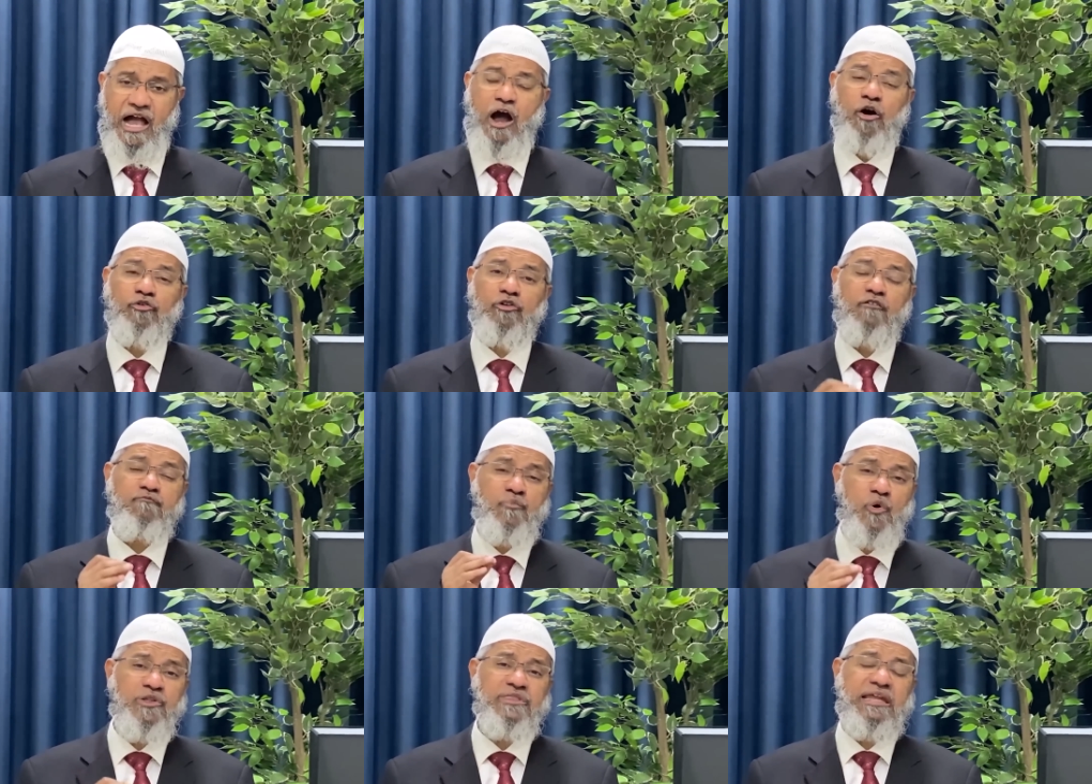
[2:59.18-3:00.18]
Out of
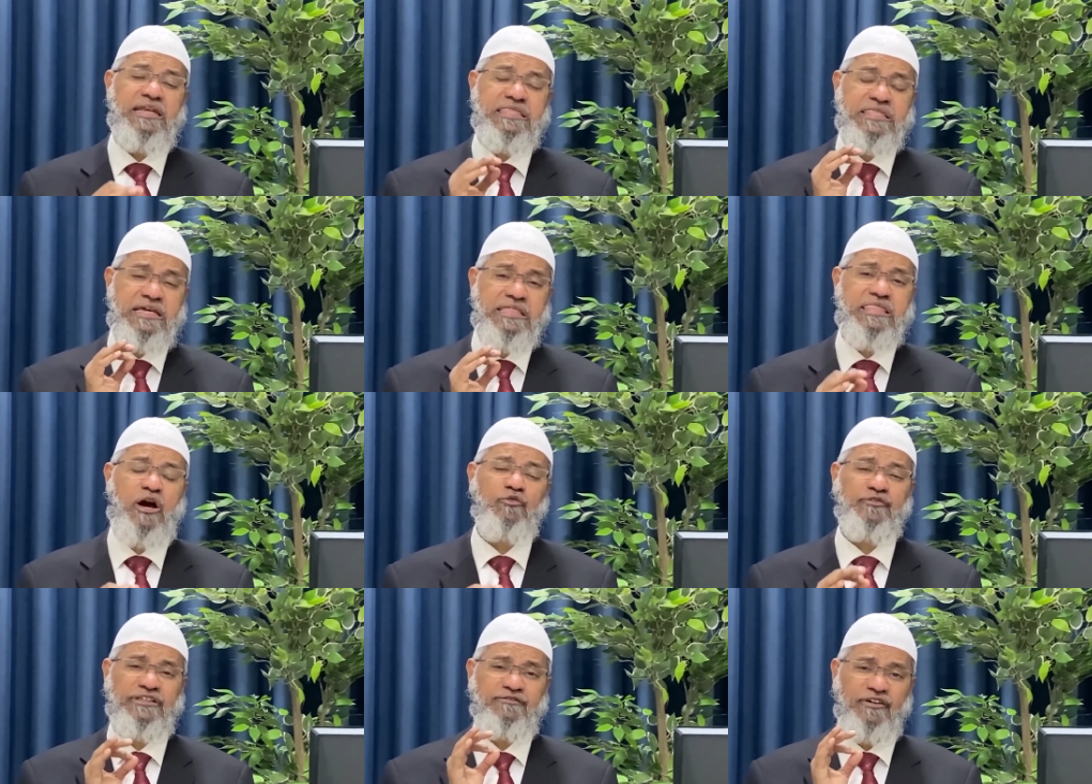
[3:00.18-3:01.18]
more than 6,000